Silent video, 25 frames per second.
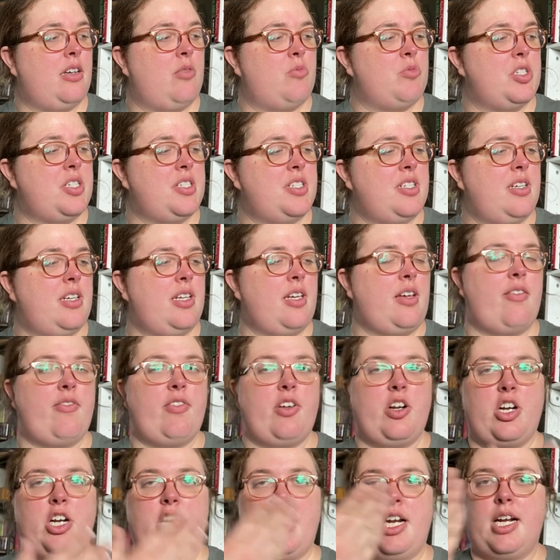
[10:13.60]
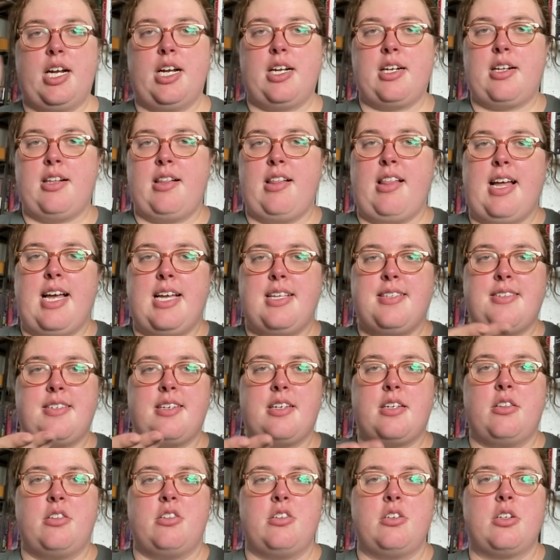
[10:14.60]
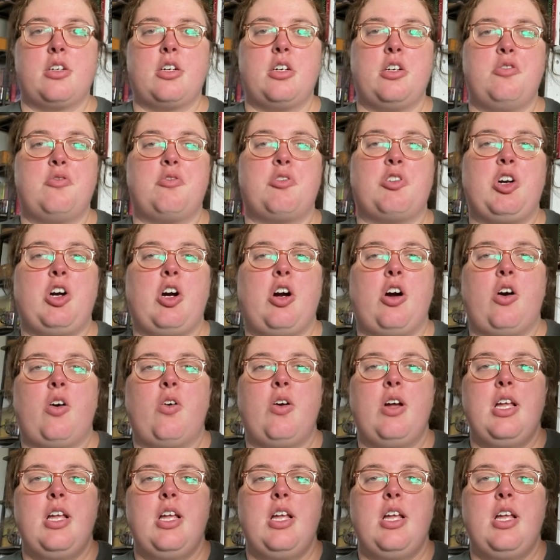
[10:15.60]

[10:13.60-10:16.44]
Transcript: Just a very classic look overall.